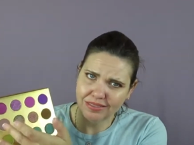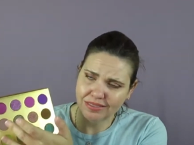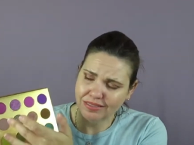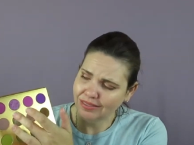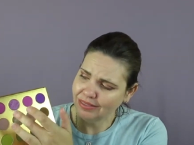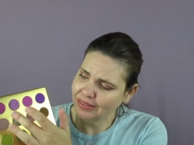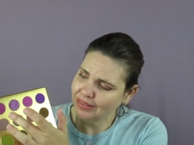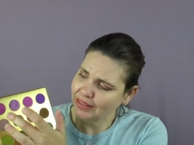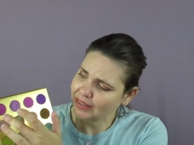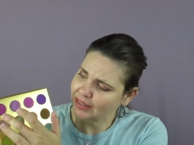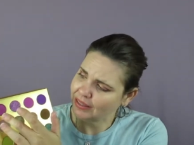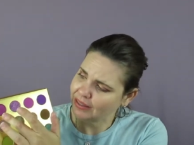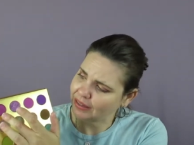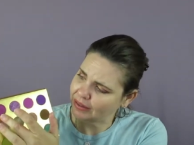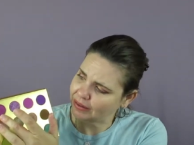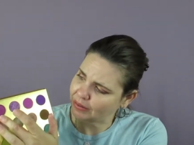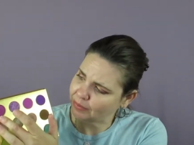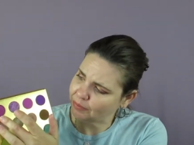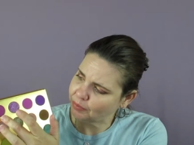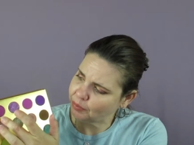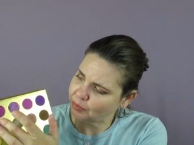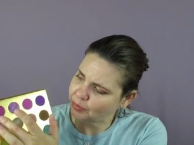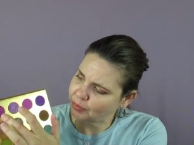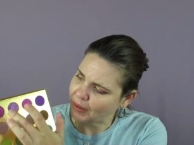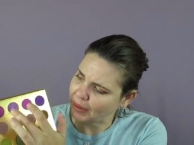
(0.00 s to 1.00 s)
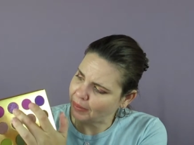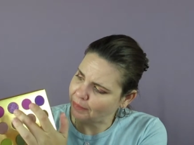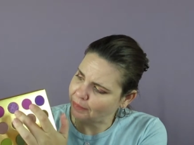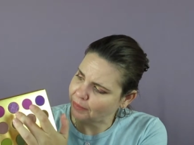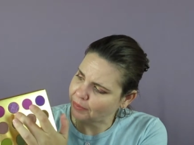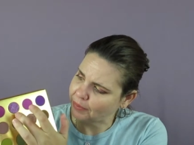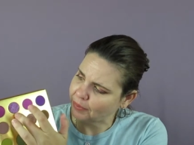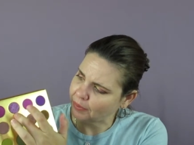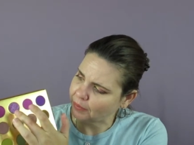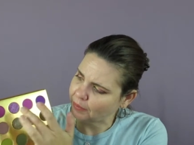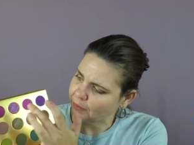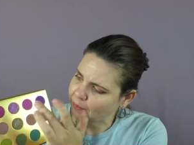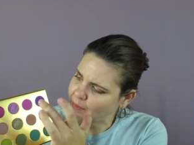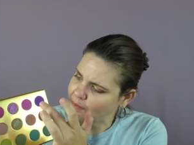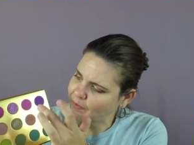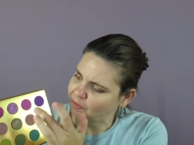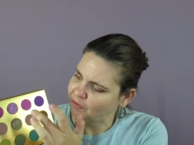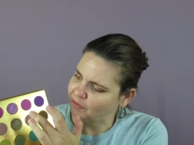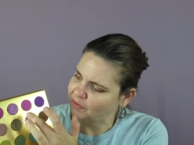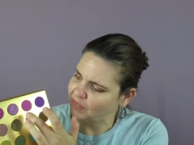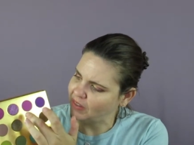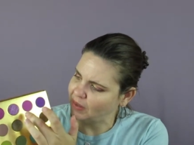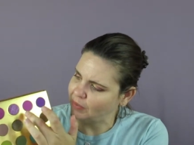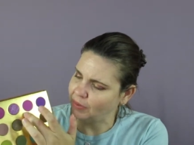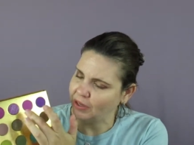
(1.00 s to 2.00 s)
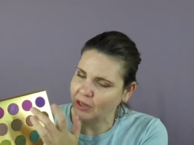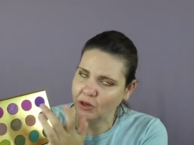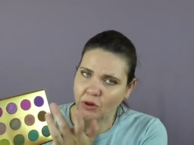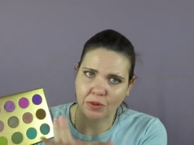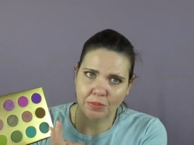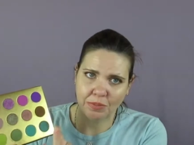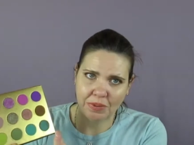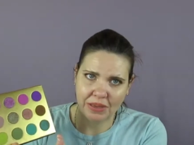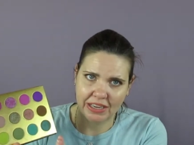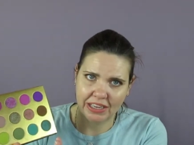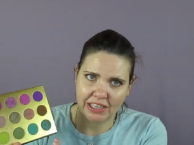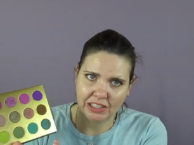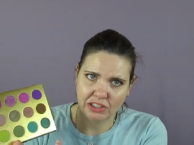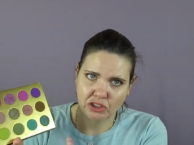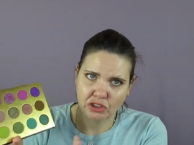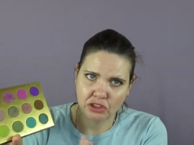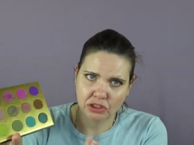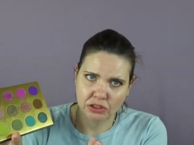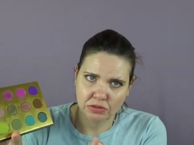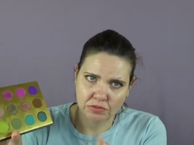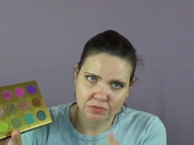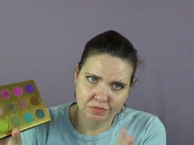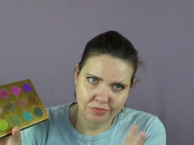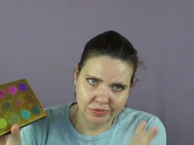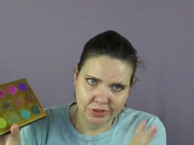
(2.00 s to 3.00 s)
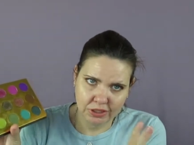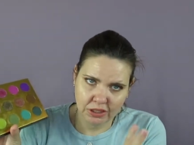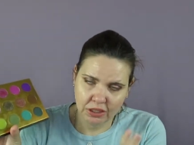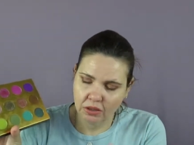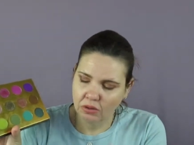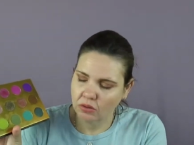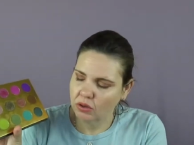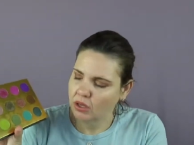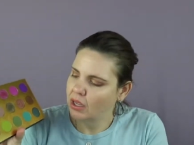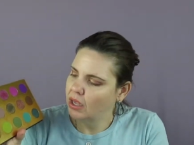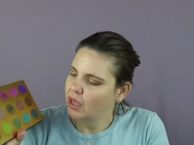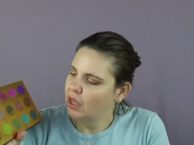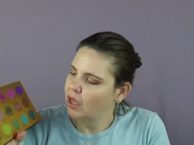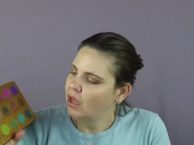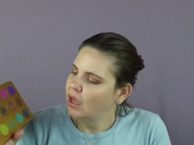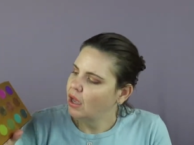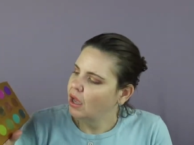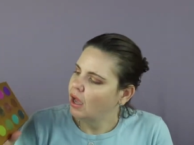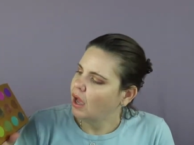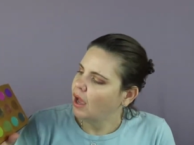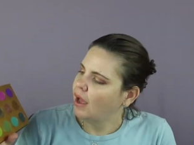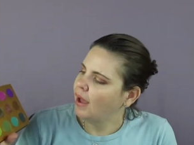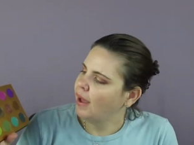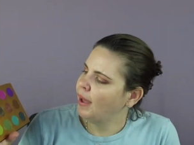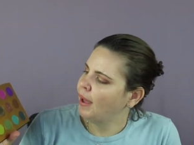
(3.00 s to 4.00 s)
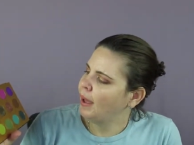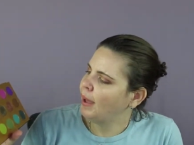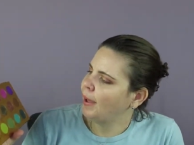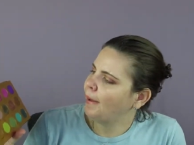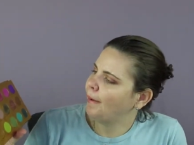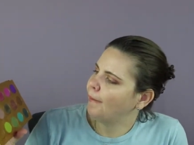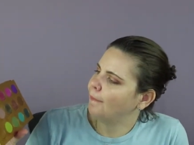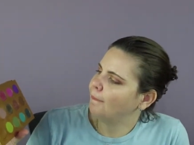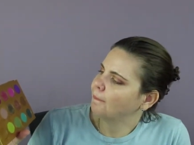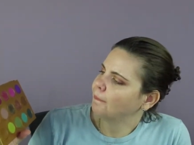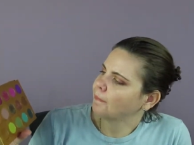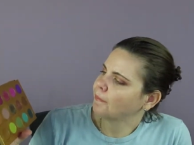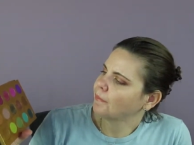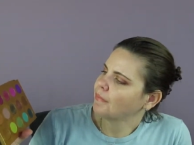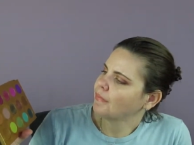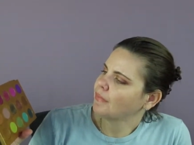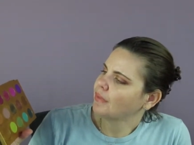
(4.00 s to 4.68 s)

than Piper, Phoebe, or Paige. So, um,